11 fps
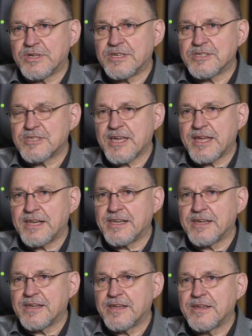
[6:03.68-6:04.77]
understand
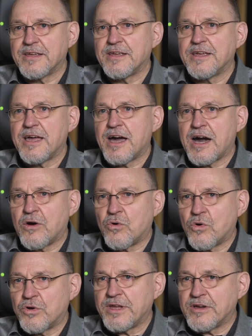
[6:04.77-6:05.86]
how
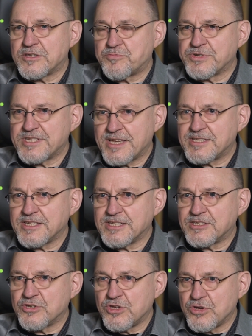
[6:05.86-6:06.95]
audio is presented
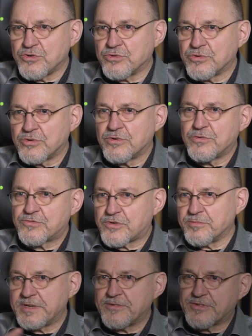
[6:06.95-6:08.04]
to you
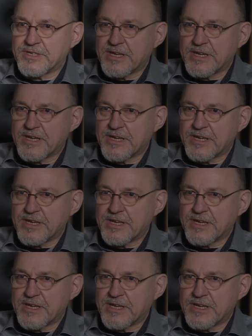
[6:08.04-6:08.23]
from different